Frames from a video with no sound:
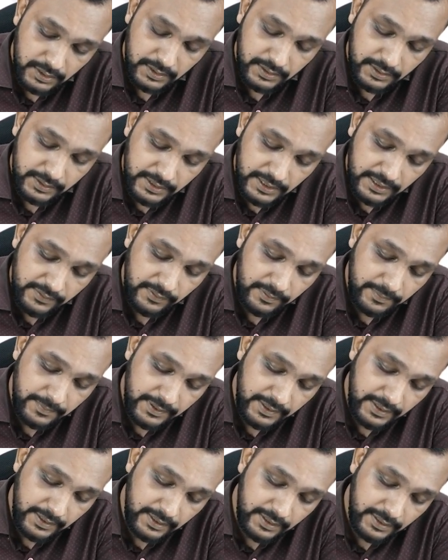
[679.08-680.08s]
there will
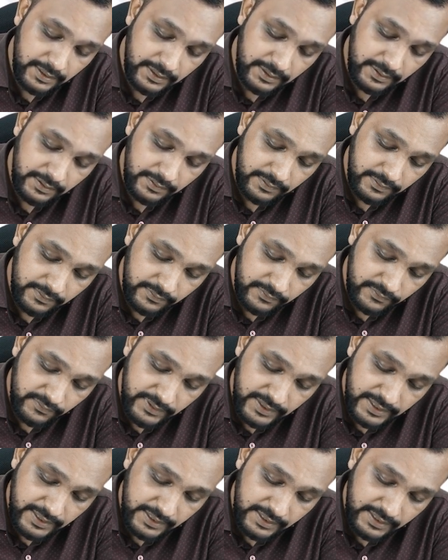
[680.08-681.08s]
be a
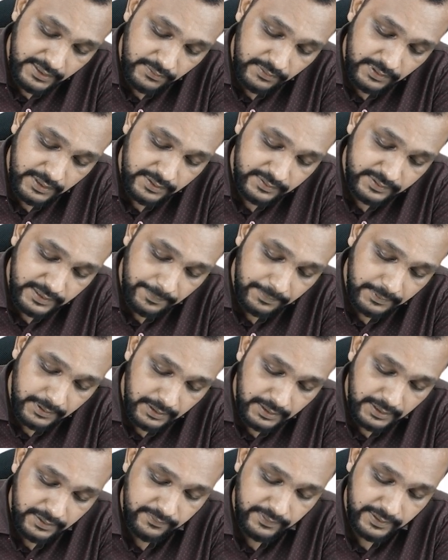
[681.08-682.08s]
ventricular
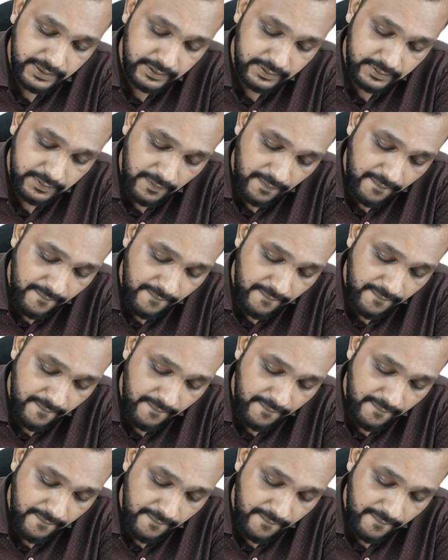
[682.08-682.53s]
septal defect,